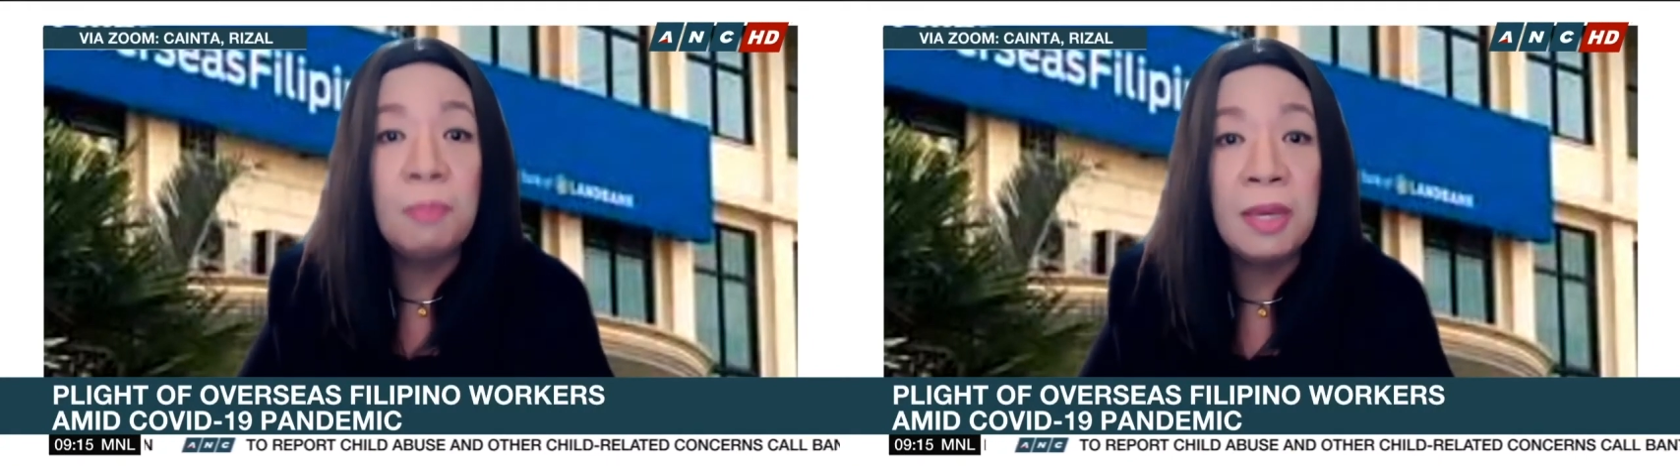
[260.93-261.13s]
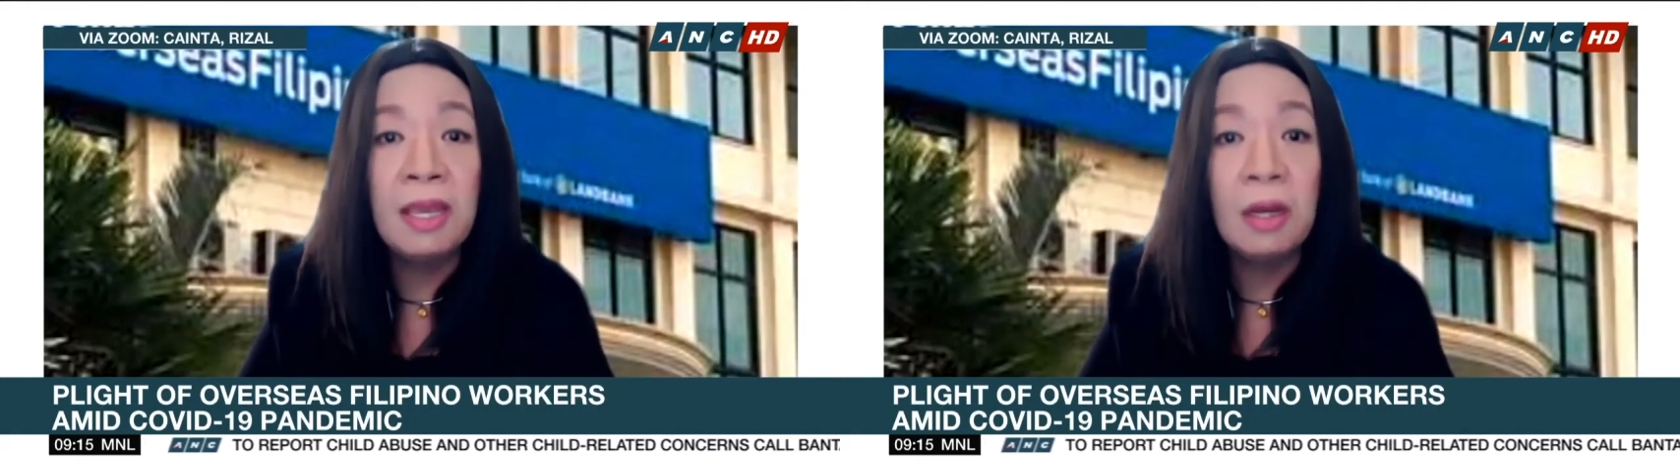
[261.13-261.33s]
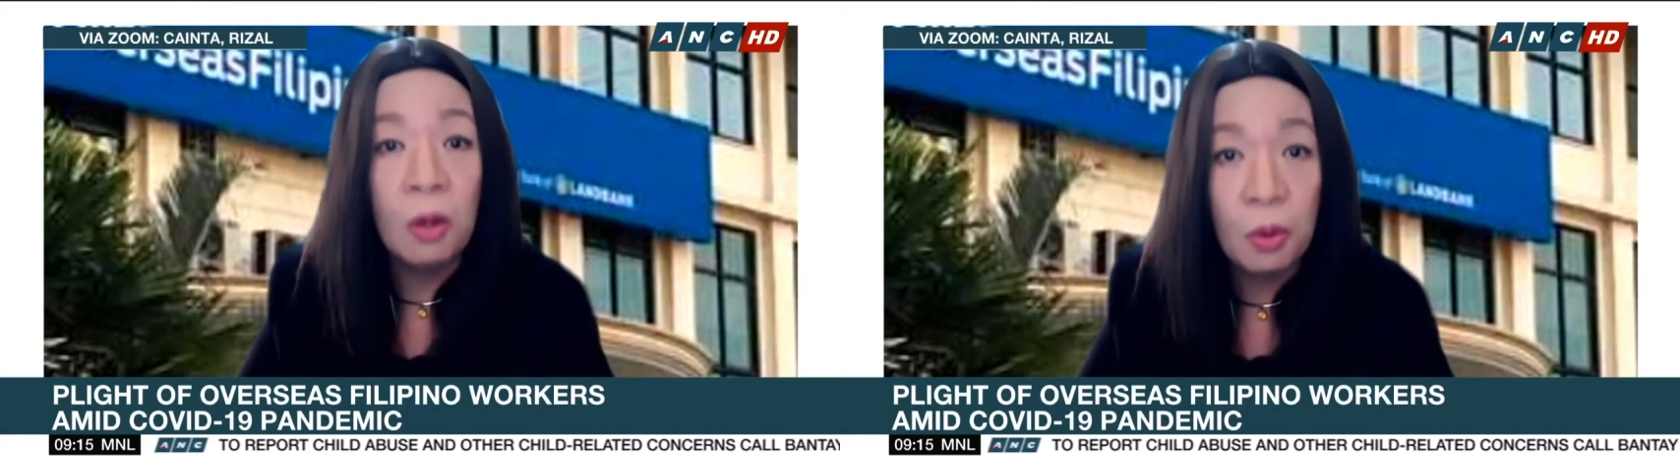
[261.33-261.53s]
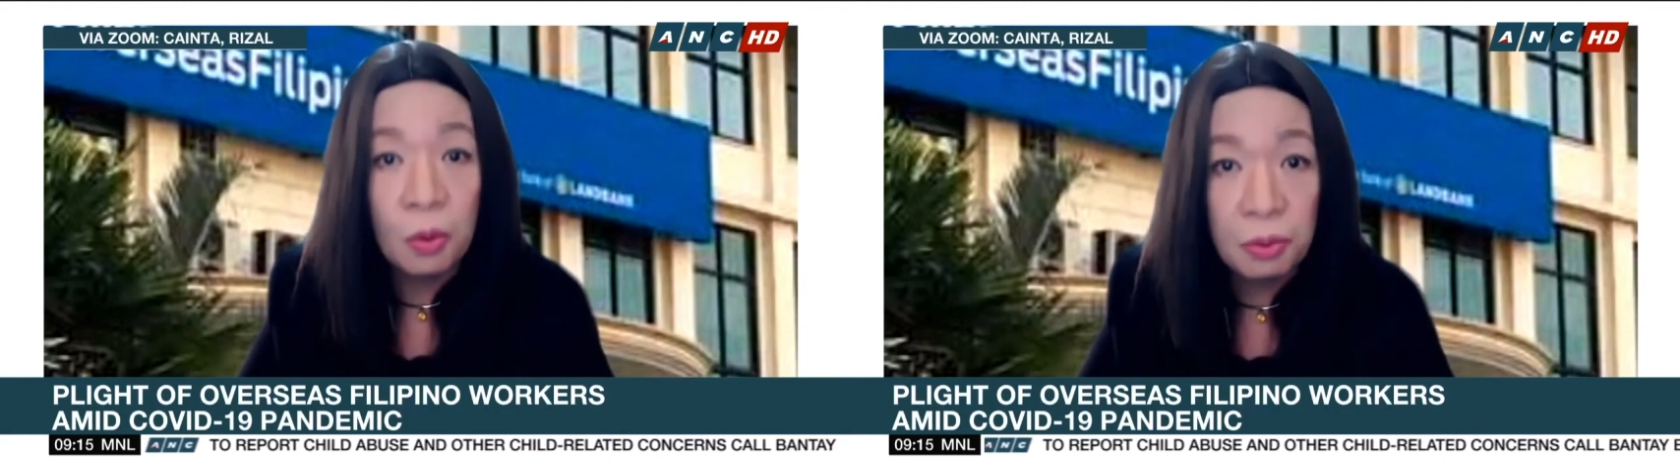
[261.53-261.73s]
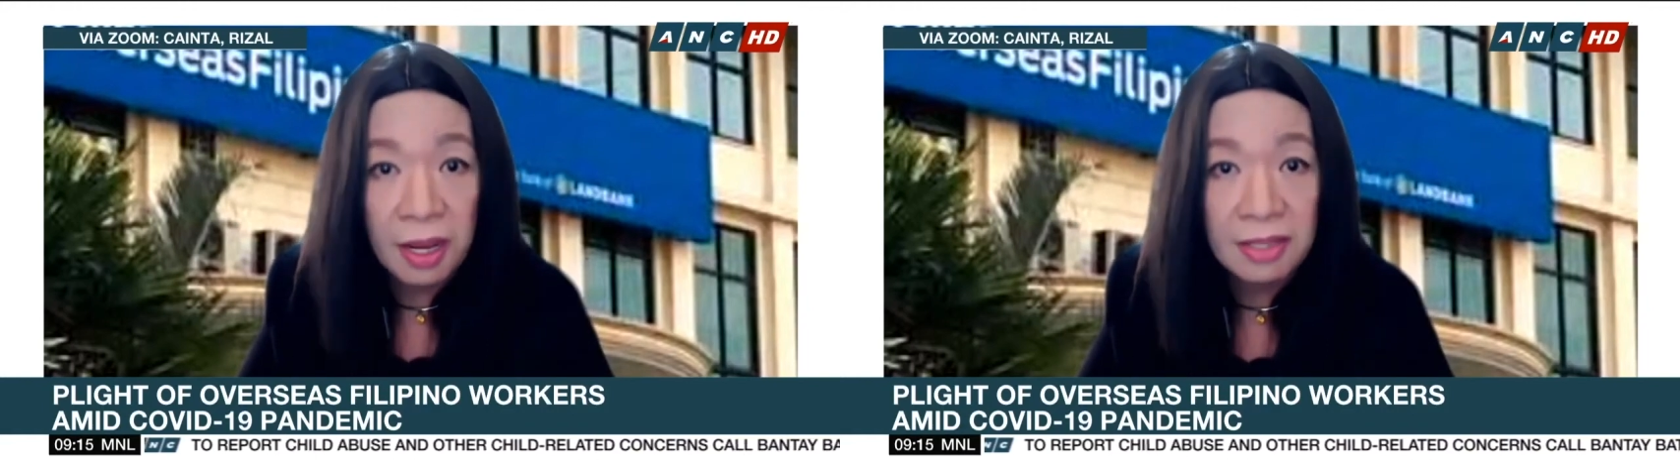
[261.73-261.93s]
to be
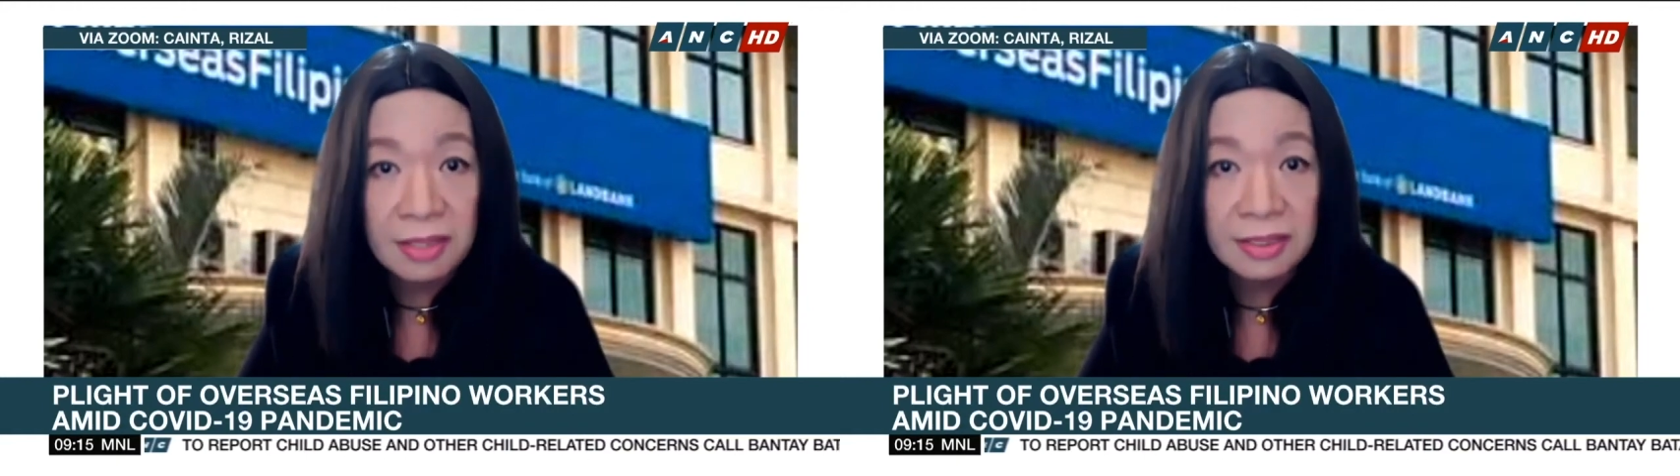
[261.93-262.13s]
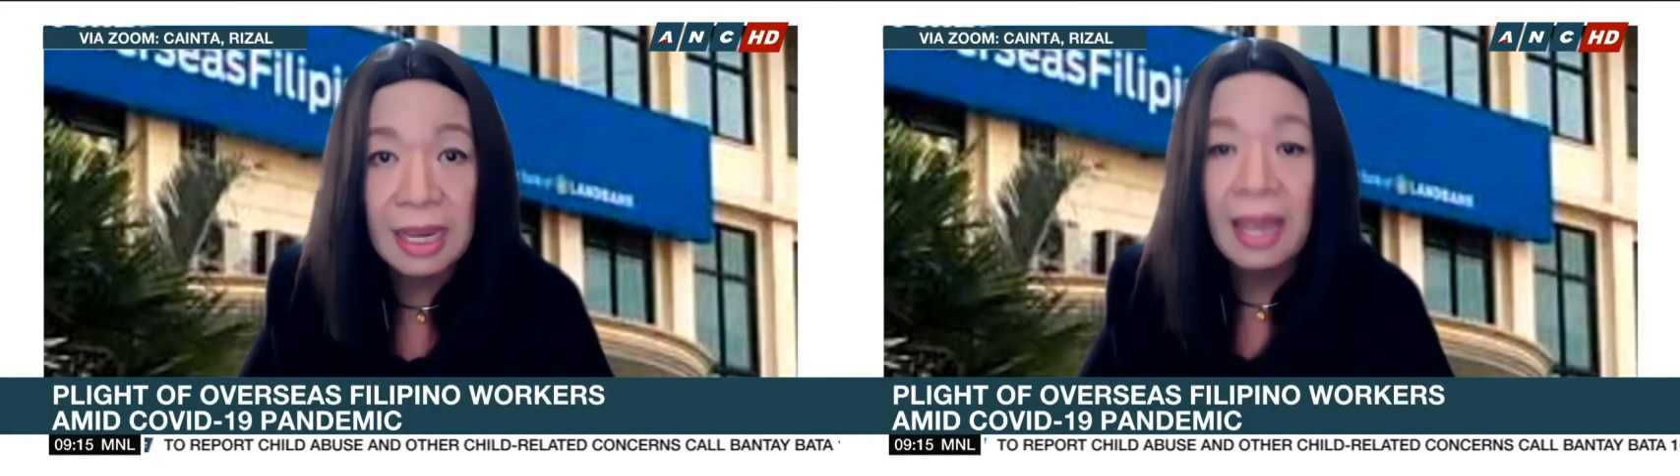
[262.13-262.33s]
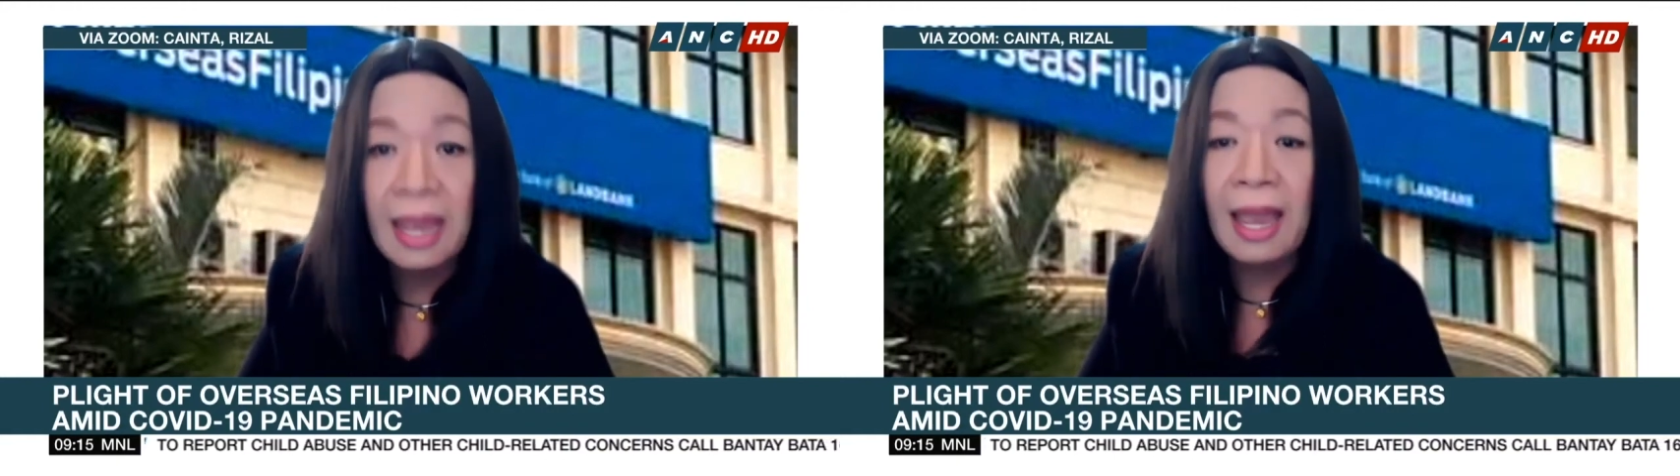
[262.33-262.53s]
low risk,